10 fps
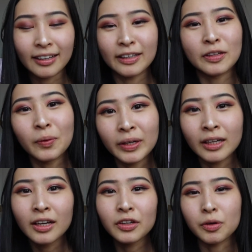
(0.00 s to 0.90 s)
Like
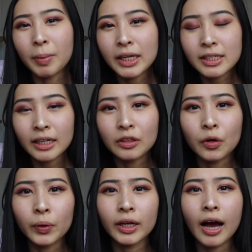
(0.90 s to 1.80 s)
knowing your mindset,
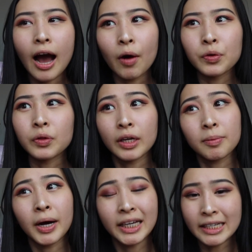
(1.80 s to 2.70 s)
knowing how you think
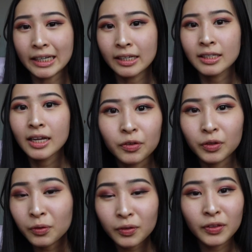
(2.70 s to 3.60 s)
about ideas.
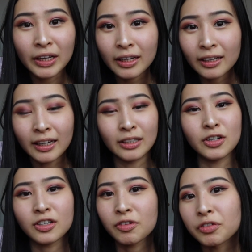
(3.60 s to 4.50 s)
Critical thinking and
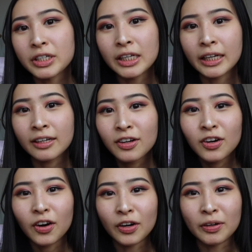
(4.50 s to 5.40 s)
deductive reasoning
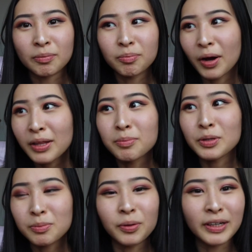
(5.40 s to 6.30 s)
are probably the
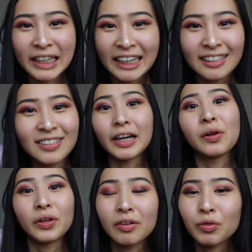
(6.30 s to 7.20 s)
most important things they
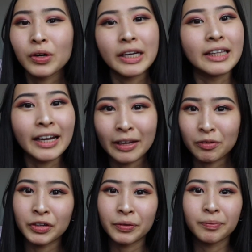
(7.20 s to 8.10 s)
are looking for in that
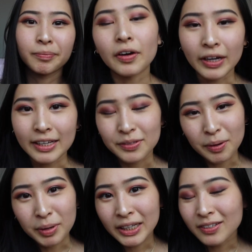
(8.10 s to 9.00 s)
interview. Okay, so
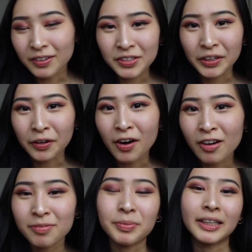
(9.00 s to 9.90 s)
I probably talked your ear
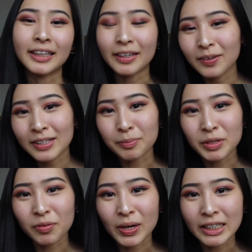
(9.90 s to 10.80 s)
off, but thank you guys so
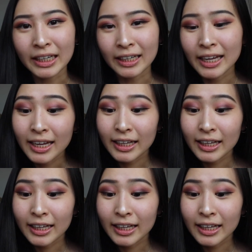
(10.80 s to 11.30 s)
much for watching.